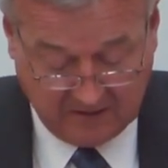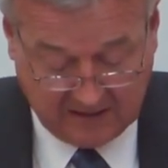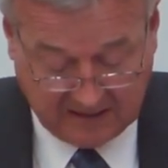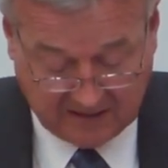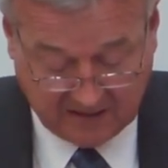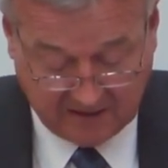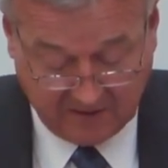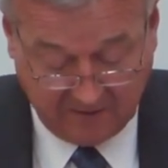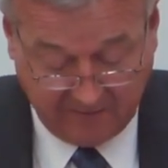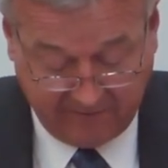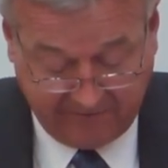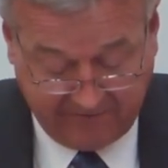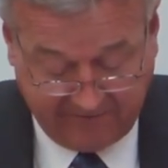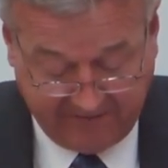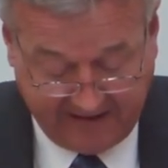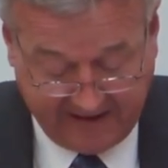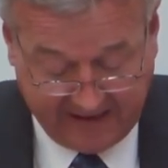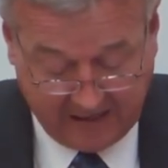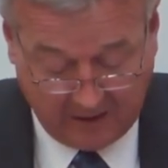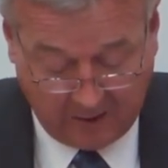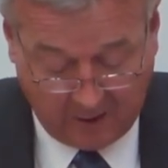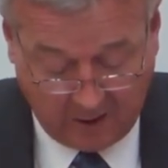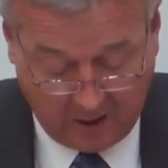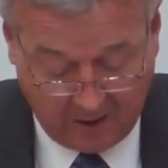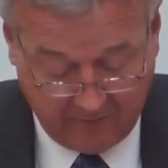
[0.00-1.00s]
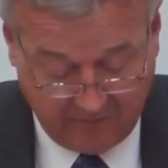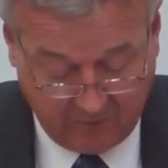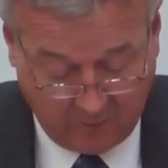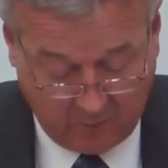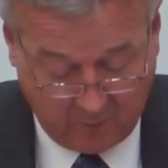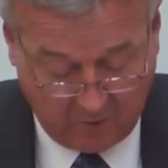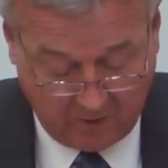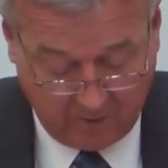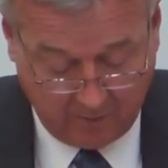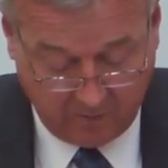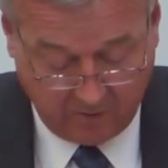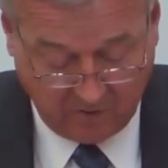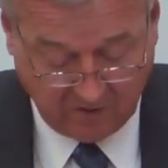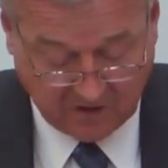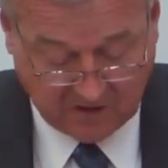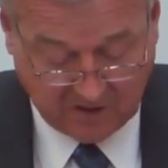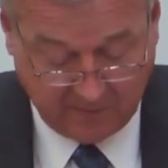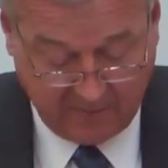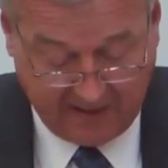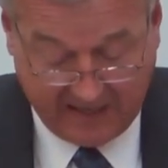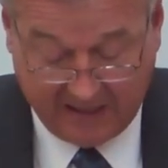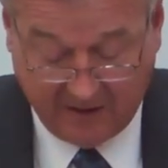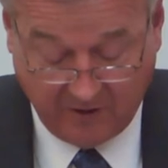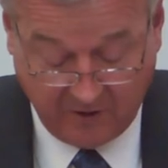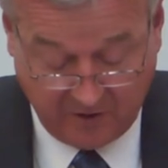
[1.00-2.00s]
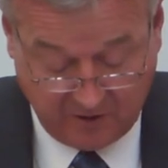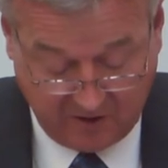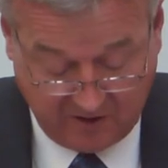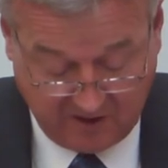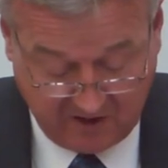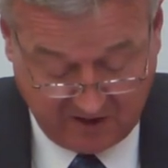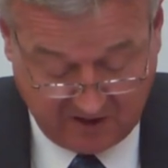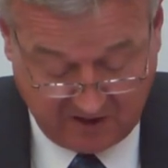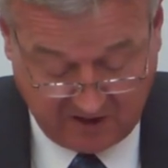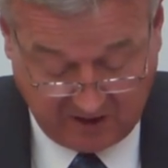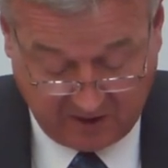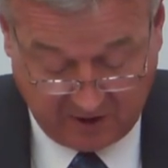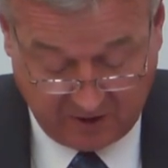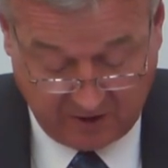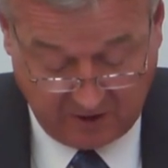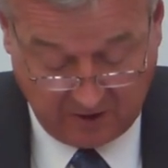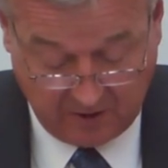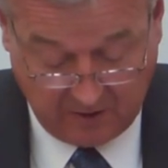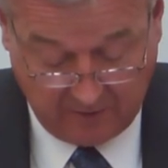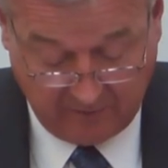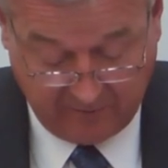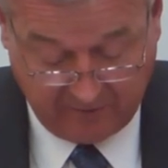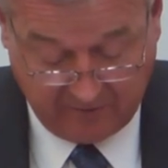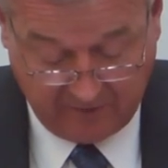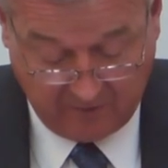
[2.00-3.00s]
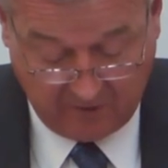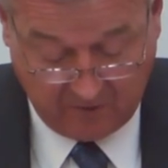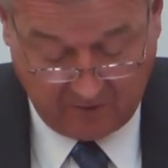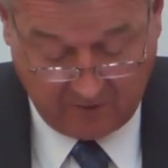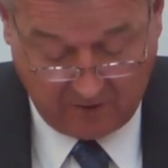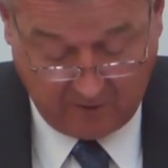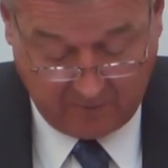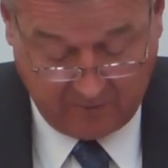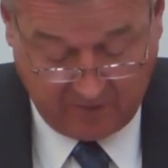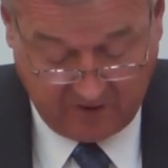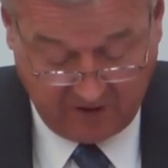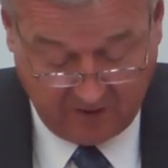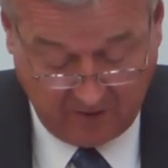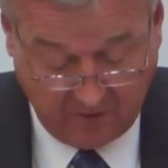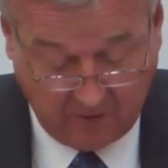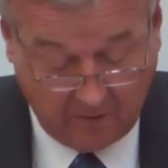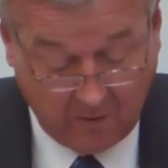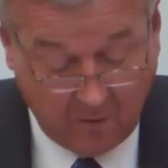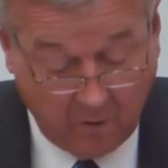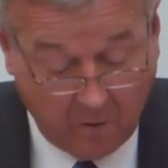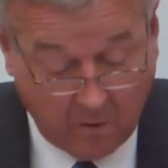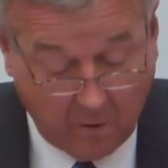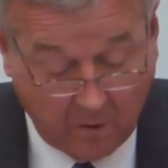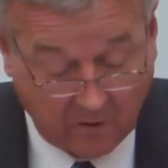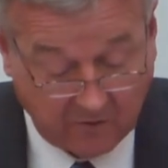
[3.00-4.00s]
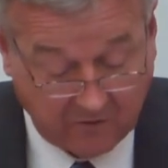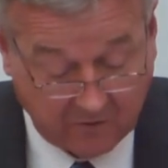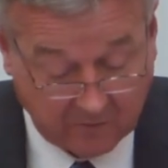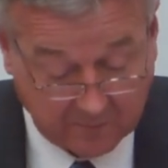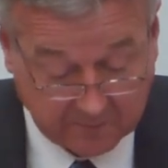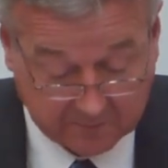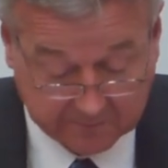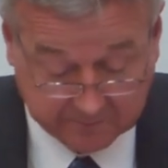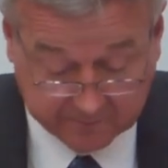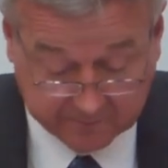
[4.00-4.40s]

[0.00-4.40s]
doesn't fail over quibbles about jurisdiction of the European Court.